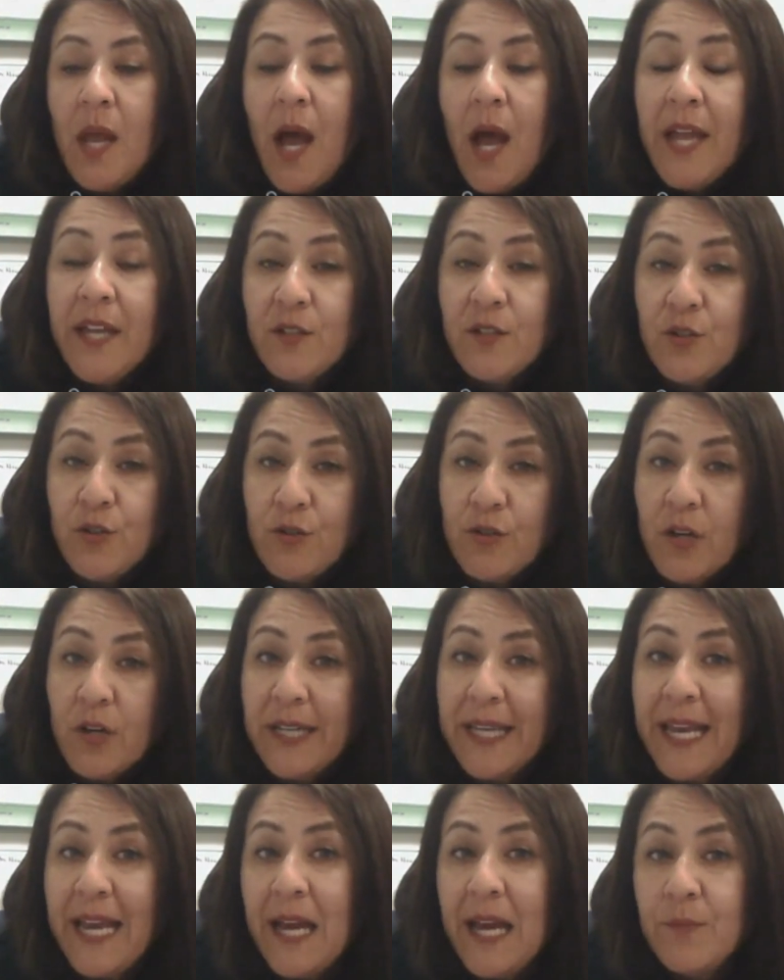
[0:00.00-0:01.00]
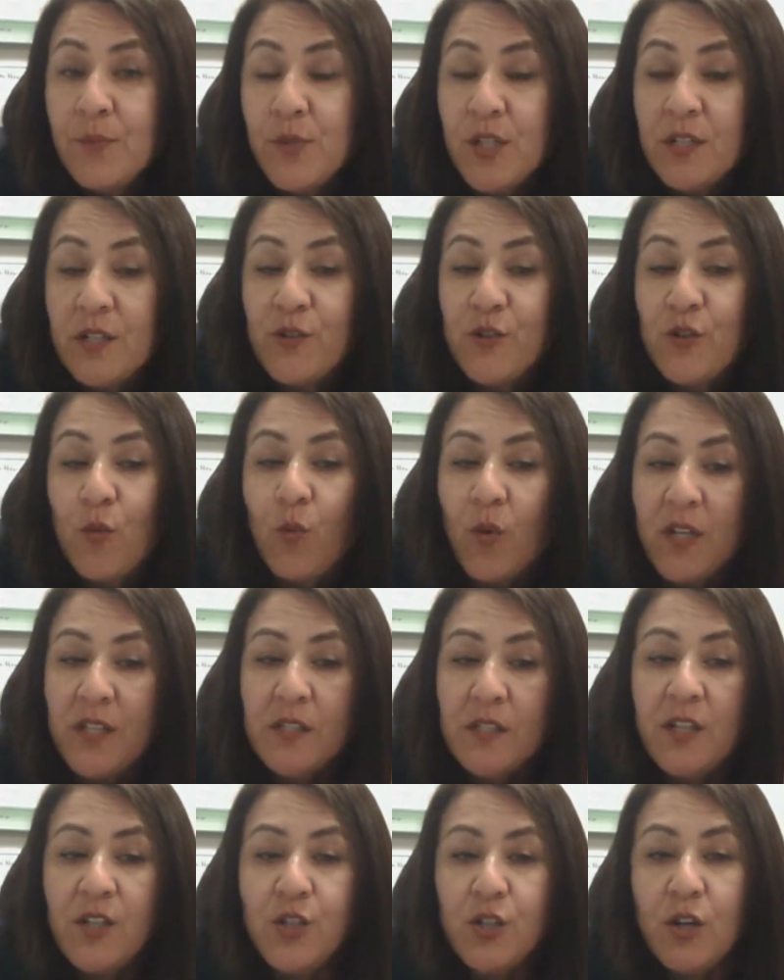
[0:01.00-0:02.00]
I can turn on captions. So
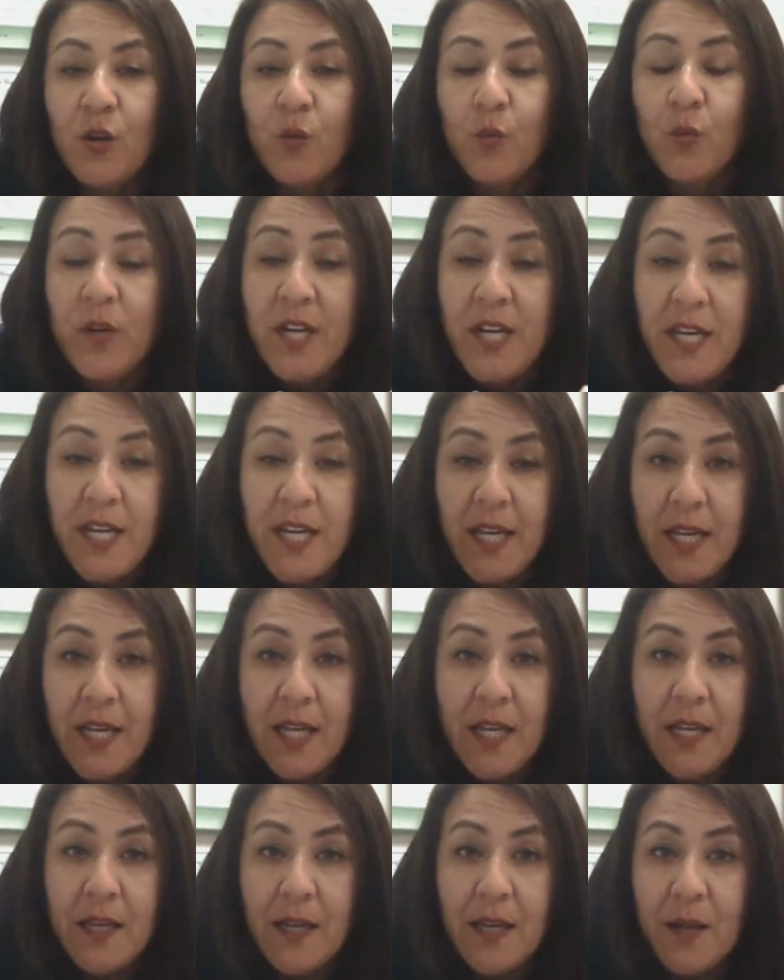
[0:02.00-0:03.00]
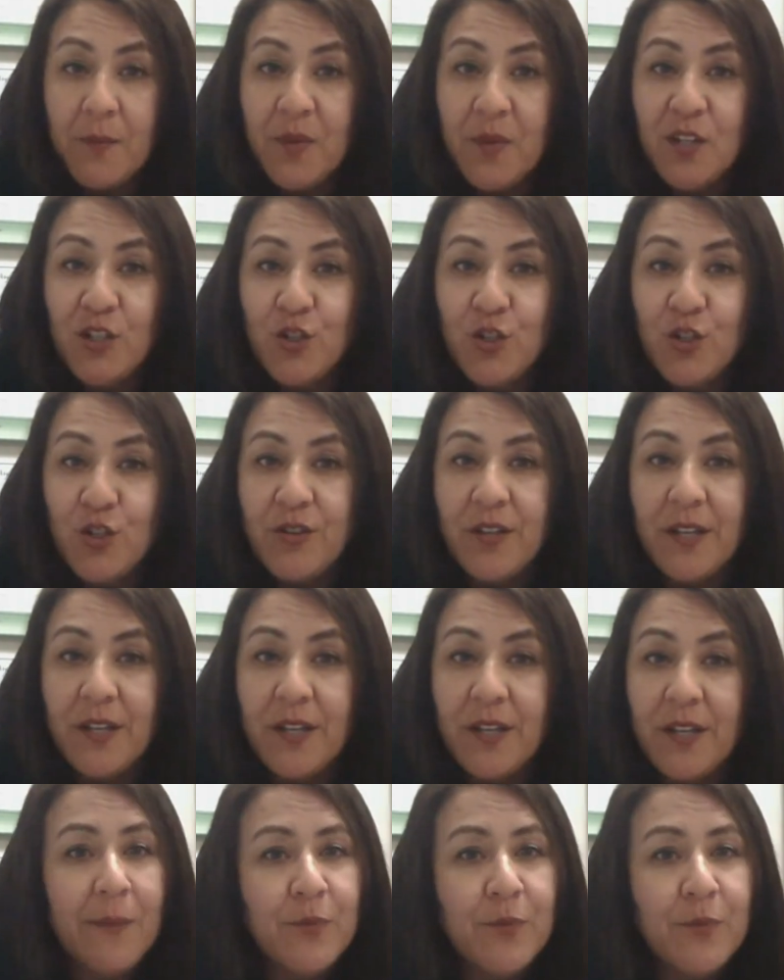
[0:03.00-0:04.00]
once I start reading, I'm going to turn the
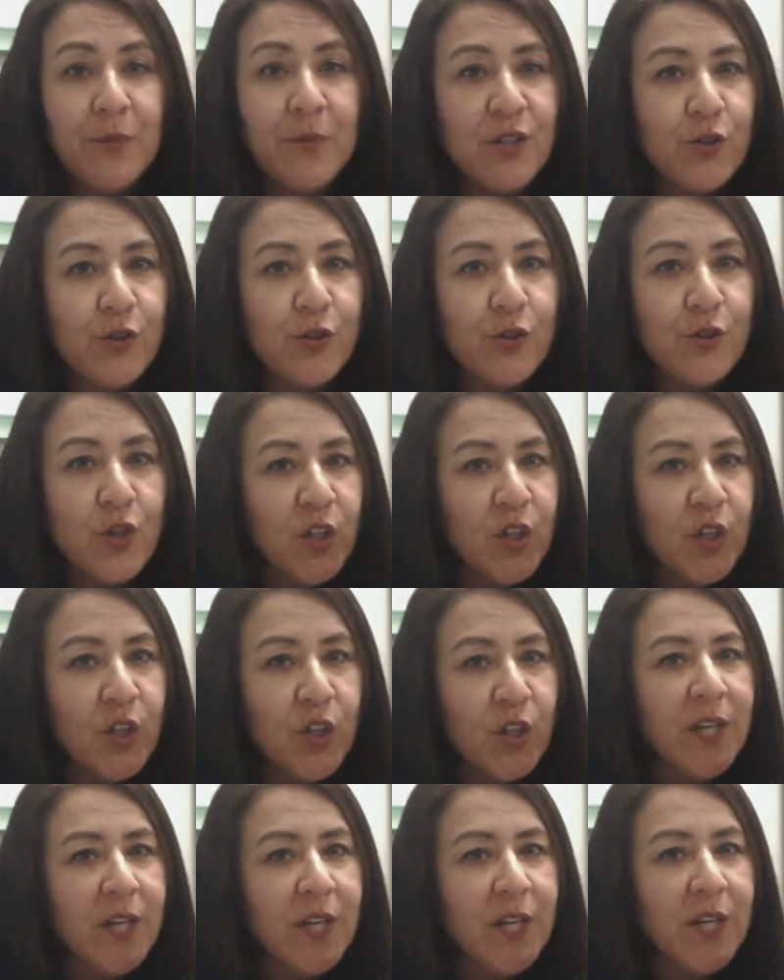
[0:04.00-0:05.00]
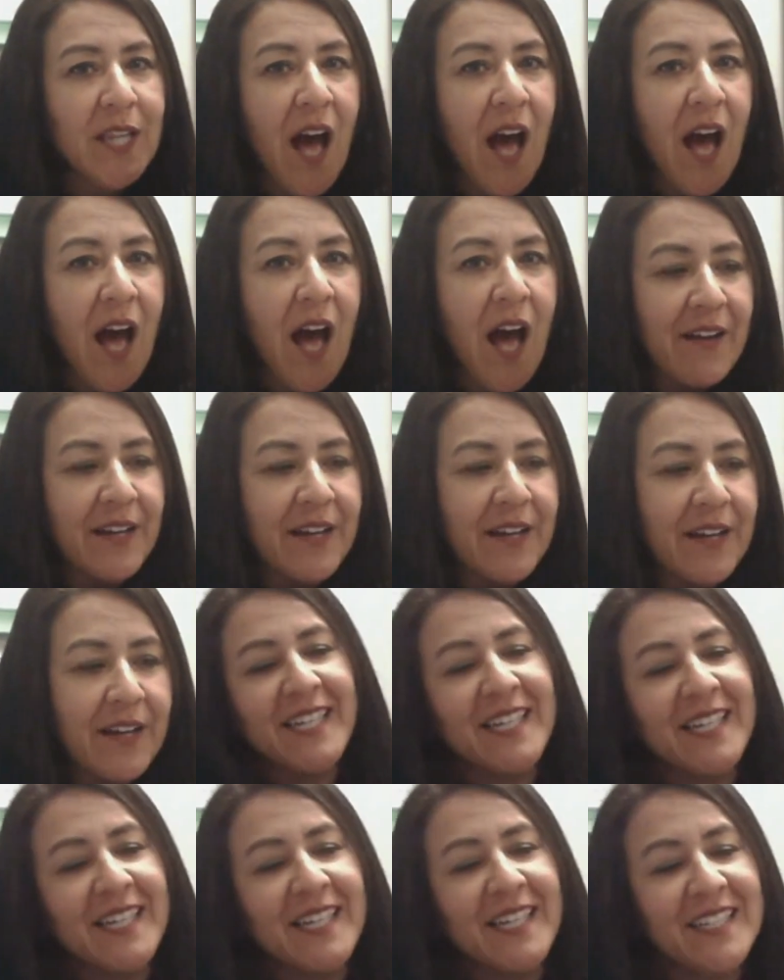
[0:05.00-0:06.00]
captions so you can read
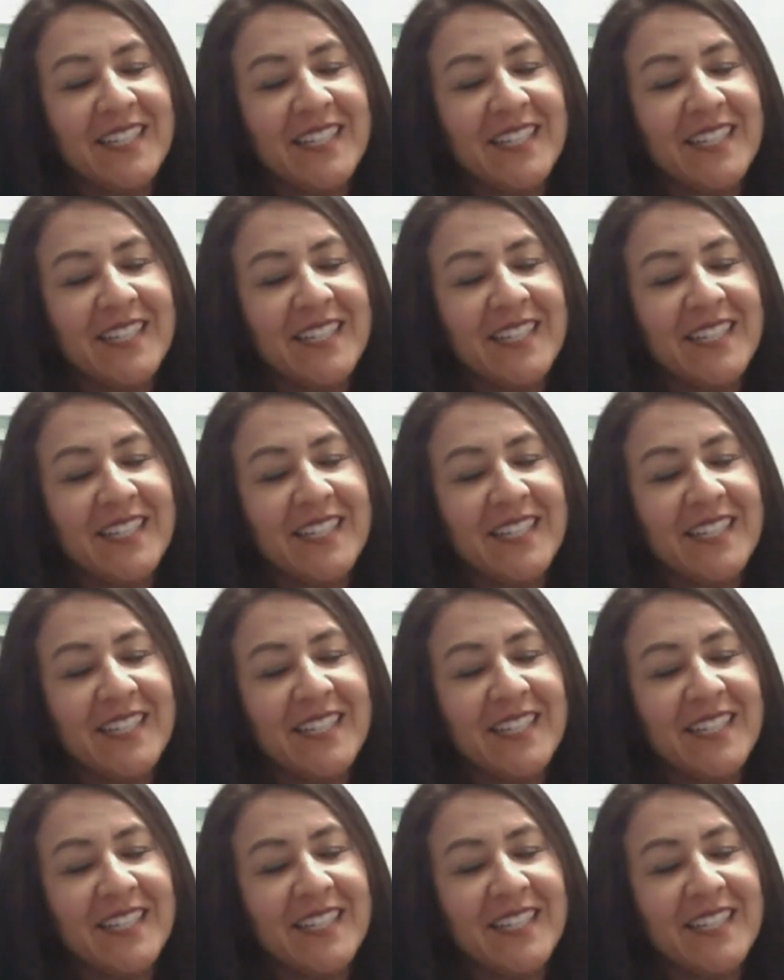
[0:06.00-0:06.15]
along.